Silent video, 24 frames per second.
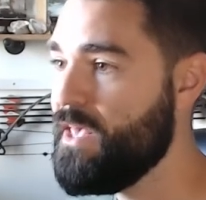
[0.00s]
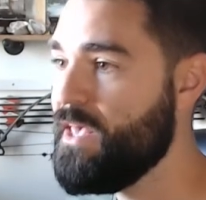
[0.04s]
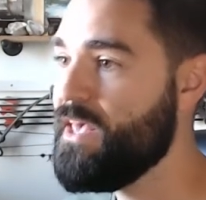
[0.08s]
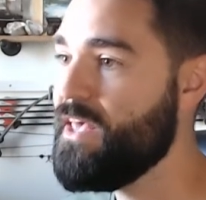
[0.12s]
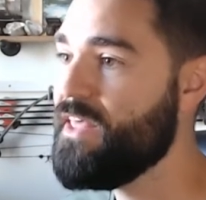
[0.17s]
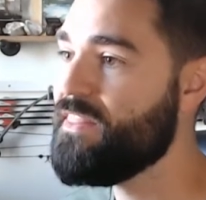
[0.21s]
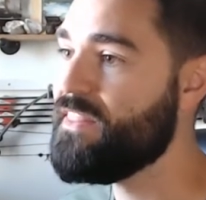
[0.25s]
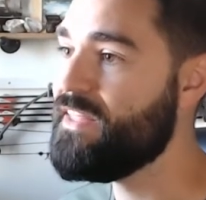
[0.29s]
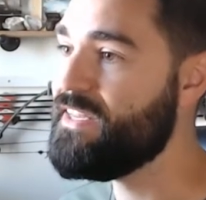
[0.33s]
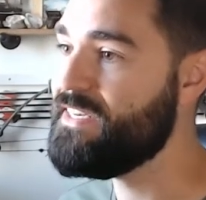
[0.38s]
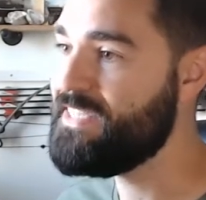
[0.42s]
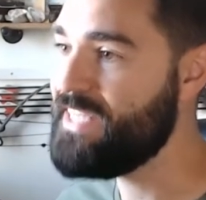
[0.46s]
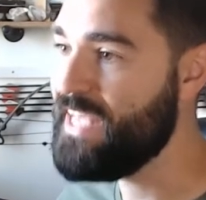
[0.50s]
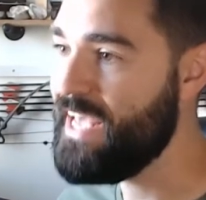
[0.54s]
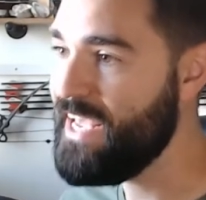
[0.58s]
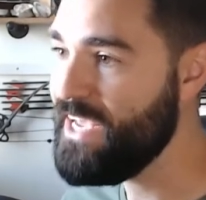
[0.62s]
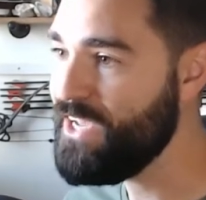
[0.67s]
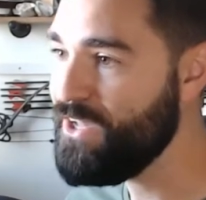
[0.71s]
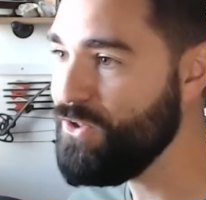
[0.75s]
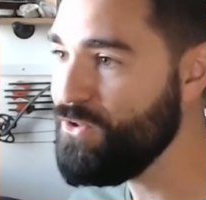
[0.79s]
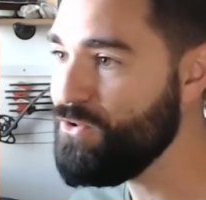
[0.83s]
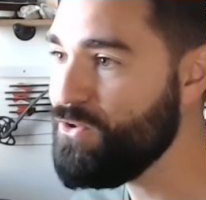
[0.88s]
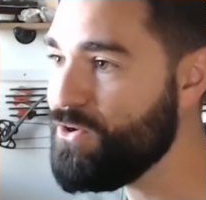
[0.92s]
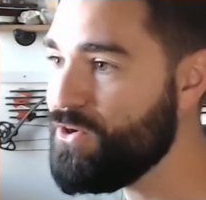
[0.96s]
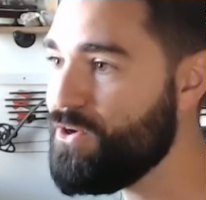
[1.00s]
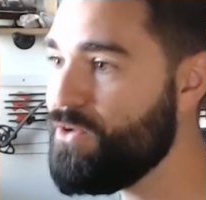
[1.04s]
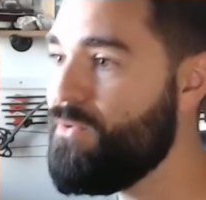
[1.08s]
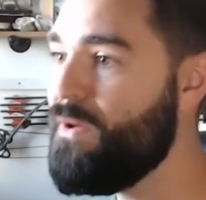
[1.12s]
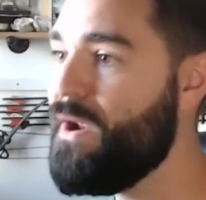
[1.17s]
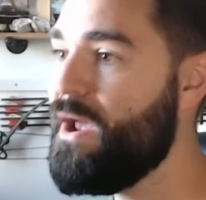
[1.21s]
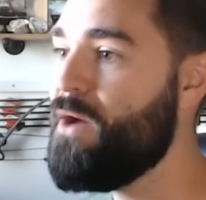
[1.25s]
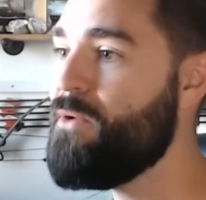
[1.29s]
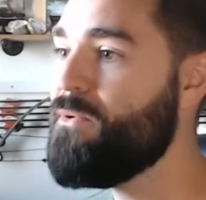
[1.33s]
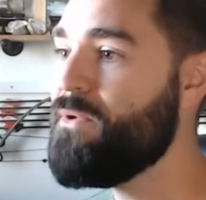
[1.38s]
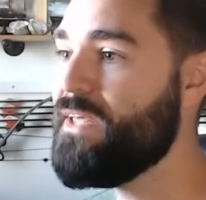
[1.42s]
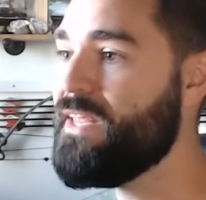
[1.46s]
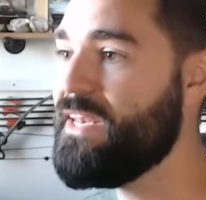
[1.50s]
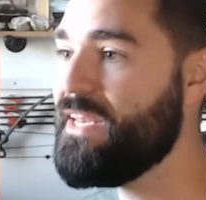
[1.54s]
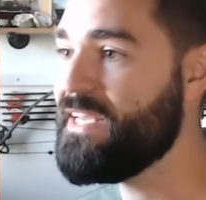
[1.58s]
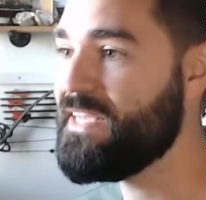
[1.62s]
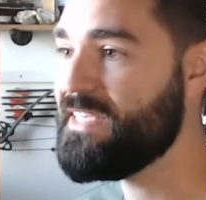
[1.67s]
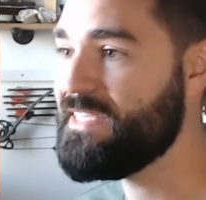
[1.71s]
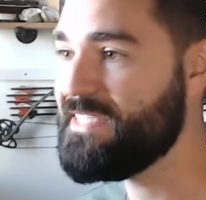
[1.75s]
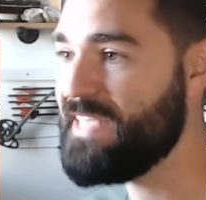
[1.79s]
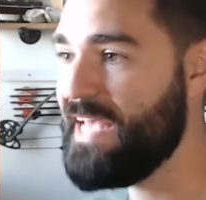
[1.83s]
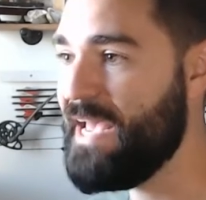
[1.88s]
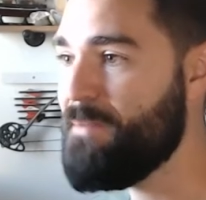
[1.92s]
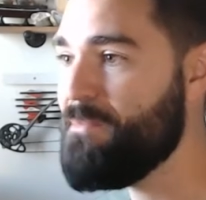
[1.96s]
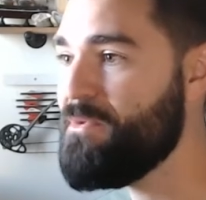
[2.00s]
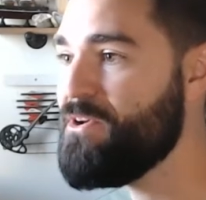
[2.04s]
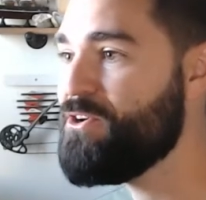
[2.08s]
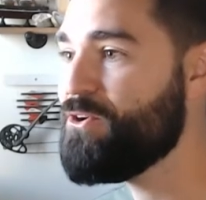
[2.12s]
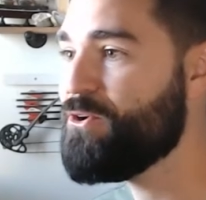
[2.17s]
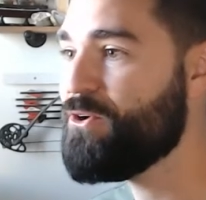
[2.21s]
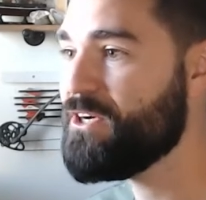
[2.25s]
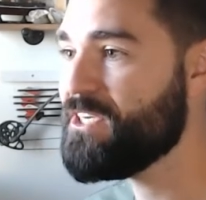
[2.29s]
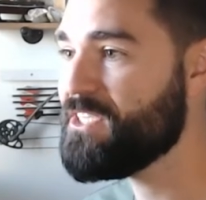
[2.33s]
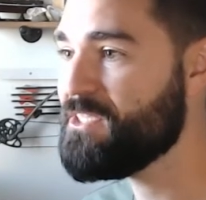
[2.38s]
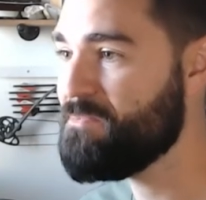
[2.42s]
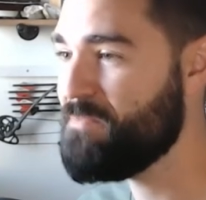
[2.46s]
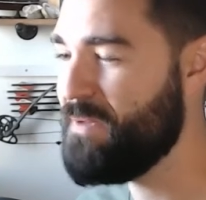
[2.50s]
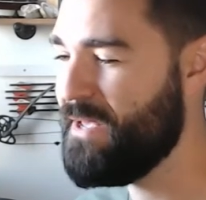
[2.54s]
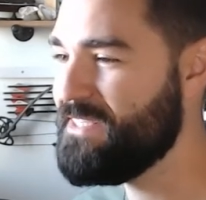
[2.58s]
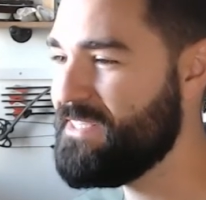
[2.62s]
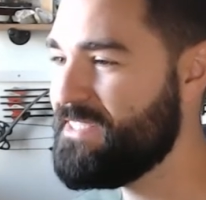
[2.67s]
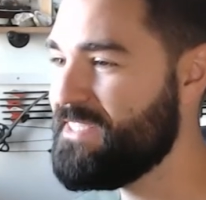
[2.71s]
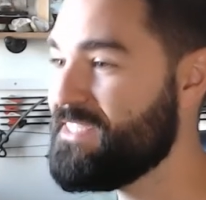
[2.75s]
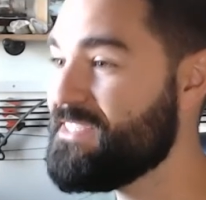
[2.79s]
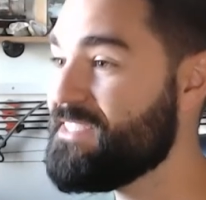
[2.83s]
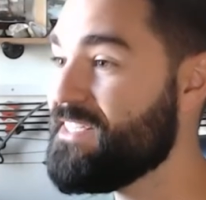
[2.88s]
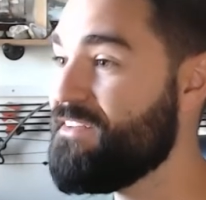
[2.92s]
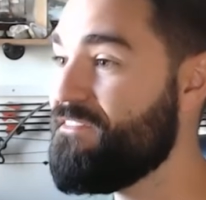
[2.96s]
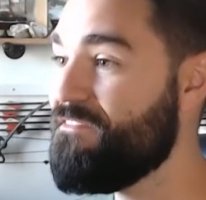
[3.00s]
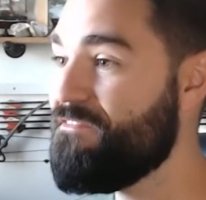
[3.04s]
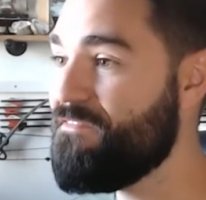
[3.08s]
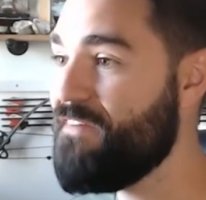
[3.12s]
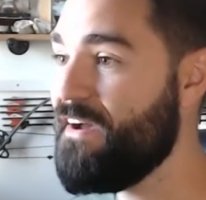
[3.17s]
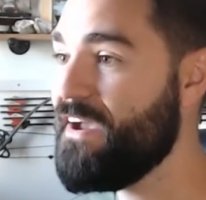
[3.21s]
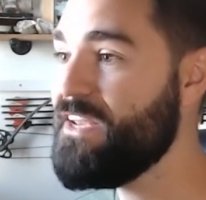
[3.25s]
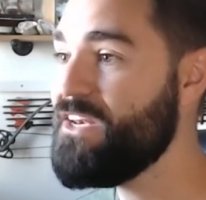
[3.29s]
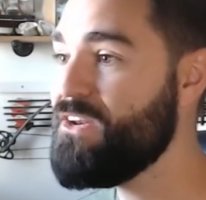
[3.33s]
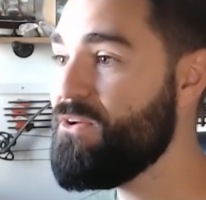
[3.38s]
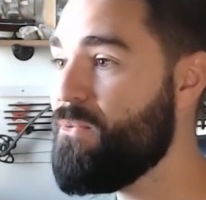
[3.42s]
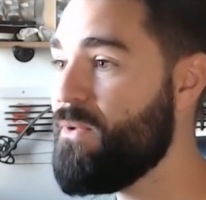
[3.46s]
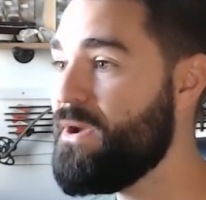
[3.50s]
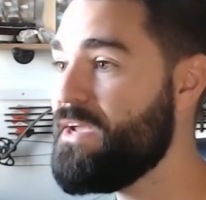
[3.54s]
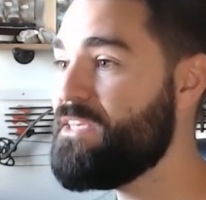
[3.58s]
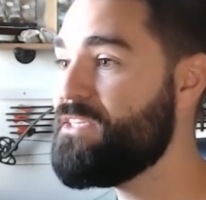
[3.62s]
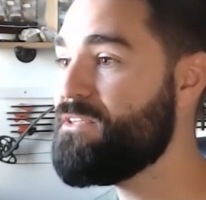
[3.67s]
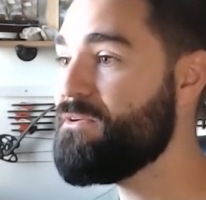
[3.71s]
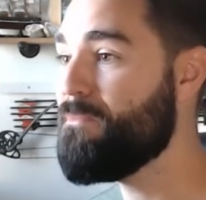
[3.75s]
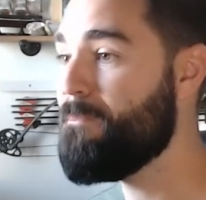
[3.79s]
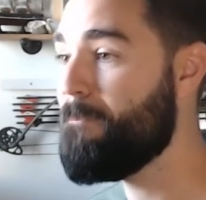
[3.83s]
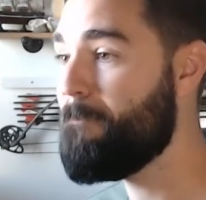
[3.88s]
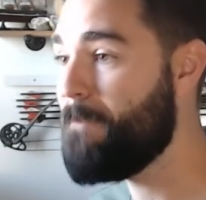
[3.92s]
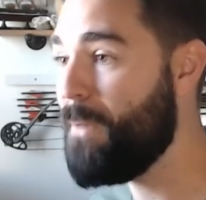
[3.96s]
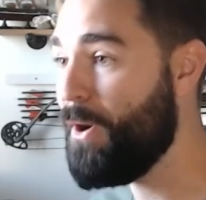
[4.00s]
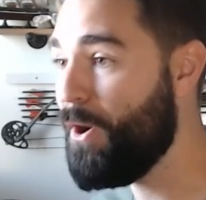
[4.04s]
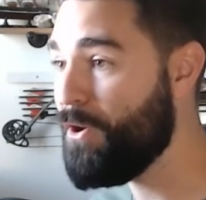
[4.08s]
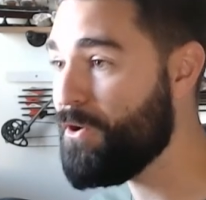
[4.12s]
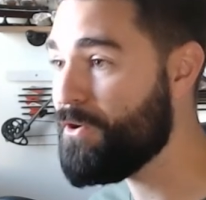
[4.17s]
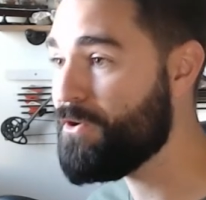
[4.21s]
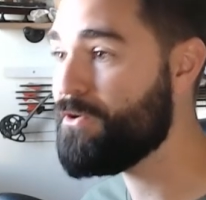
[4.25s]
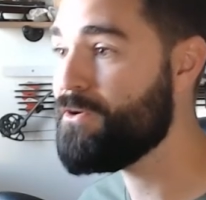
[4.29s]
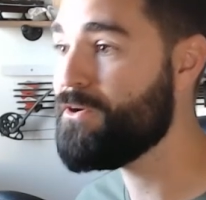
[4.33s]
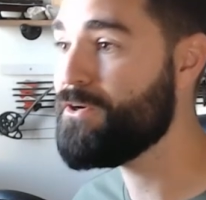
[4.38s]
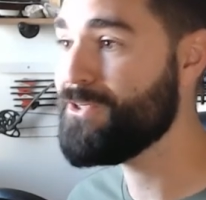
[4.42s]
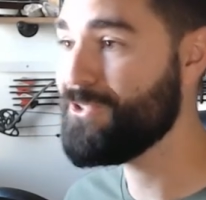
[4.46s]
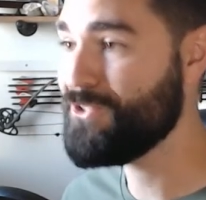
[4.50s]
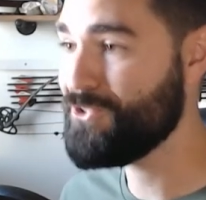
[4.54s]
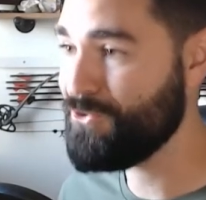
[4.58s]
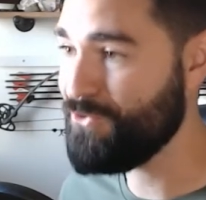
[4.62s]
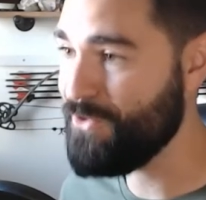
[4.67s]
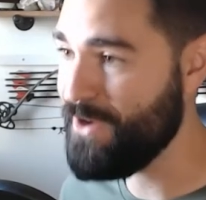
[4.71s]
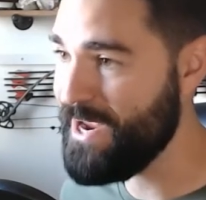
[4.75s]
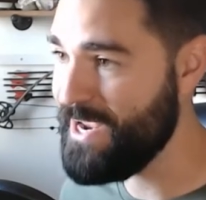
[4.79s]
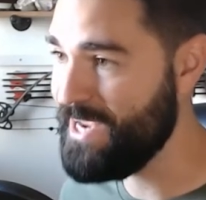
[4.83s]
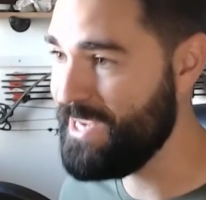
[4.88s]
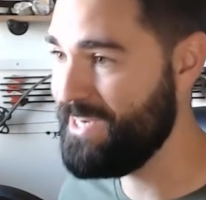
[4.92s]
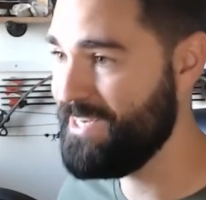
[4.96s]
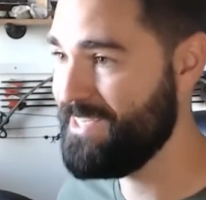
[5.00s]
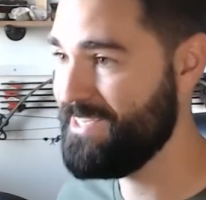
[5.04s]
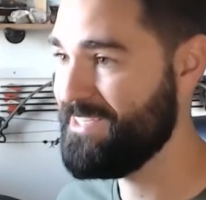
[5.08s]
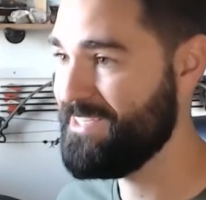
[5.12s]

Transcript: then take a look around and examine your expenses and find a way to barter trade.